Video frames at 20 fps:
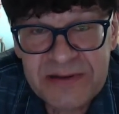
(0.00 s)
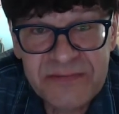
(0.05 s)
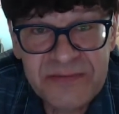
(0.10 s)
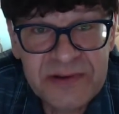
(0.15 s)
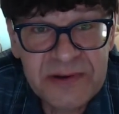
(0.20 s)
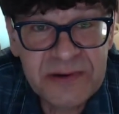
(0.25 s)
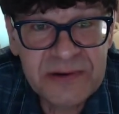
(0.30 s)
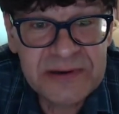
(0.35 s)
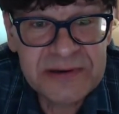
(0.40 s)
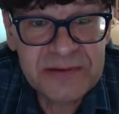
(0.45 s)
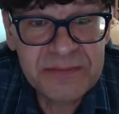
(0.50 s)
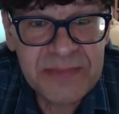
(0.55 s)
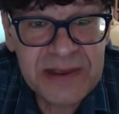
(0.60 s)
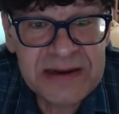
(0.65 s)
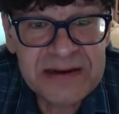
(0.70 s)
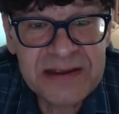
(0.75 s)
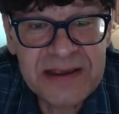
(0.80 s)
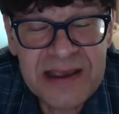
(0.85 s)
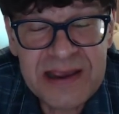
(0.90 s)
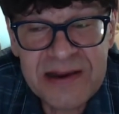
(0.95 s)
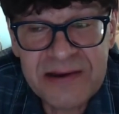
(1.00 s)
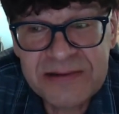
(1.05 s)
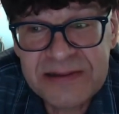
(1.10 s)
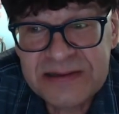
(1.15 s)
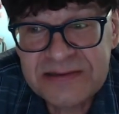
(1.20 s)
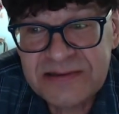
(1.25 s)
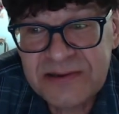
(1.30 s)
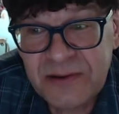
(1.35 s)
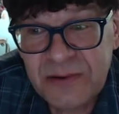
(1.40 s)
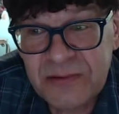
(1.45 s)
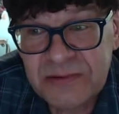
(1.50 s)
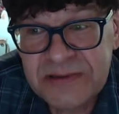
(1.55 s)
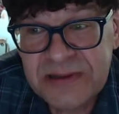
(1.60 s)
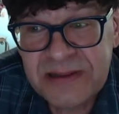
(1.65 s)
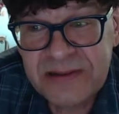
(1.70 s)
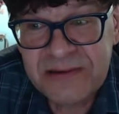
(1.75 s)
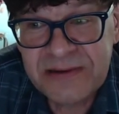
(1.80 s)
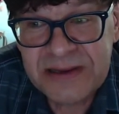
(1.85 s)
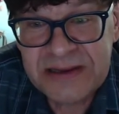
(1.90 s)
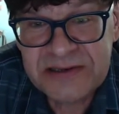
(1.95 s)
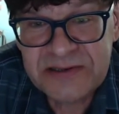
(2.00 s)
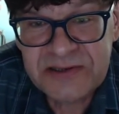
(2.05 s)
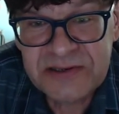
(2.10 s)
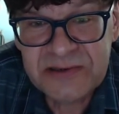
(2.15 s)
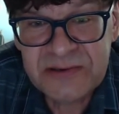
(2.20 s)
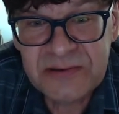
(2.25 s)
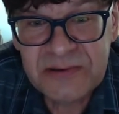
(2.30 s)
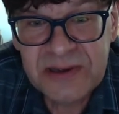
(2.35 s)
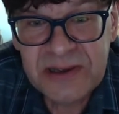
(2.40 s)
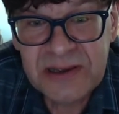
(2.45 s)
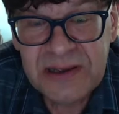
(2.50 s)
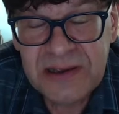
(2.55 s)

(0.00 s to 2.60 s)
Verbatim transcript: if you're under Medicare, that's a whole nother issue.